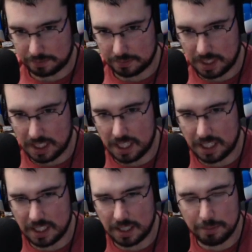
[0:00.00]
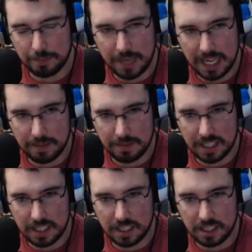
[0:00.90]
And I think
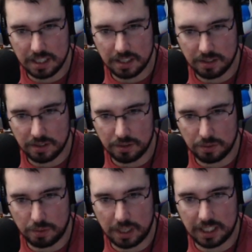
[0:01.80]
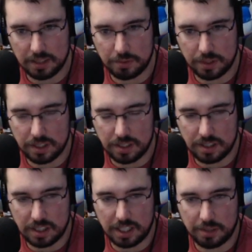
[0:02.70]
maybe while it
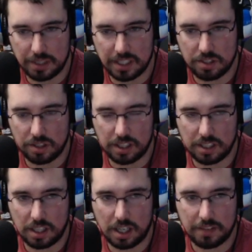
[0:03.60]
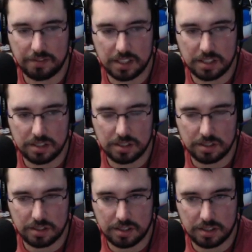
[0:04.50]
was when he took it off
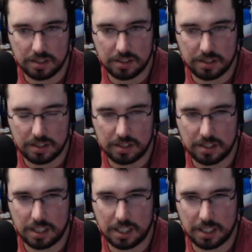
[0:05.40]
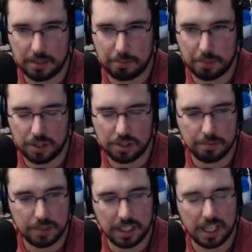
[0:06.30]
his person,
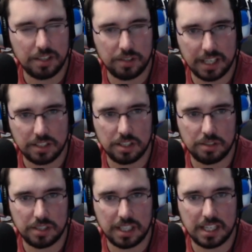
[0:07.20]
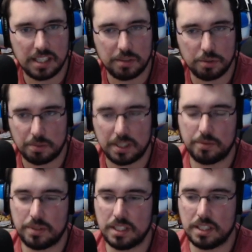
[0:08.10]
but I don't think anything was playing
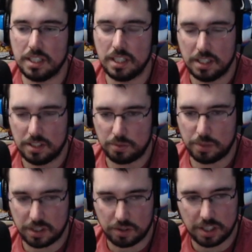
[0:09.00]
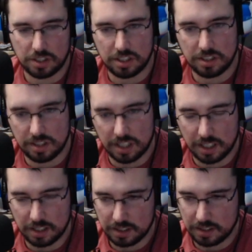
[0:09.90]
when he crushed his
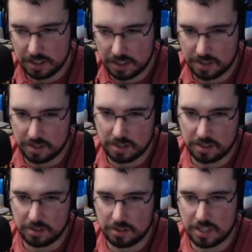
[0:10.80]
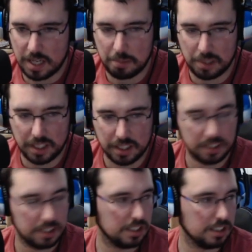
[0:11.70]
tape player.
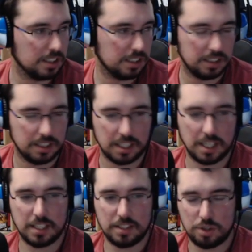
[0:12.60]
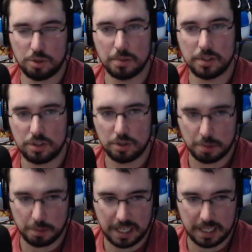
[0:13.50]
He got super
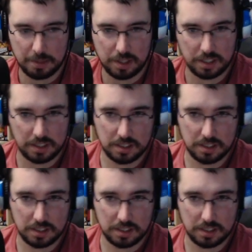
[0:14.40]
mad about it.